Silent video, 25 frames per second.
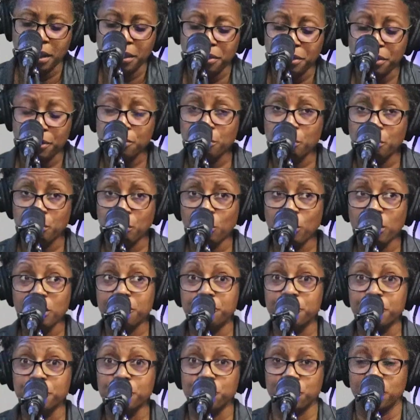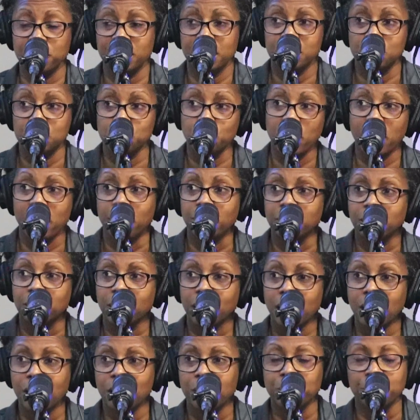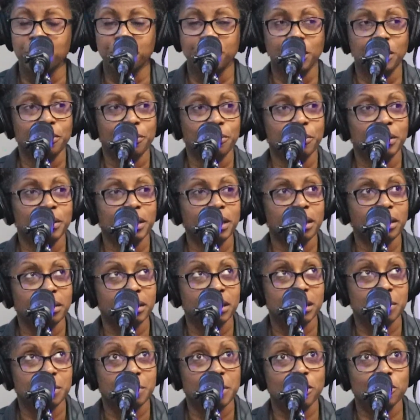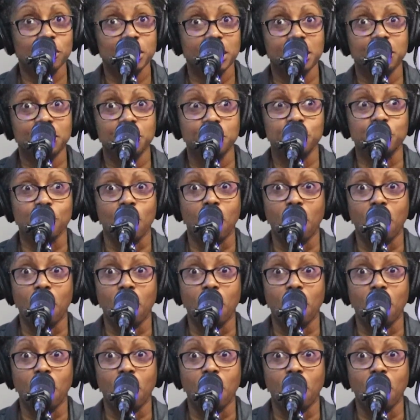They're more efficient as well. Especially in those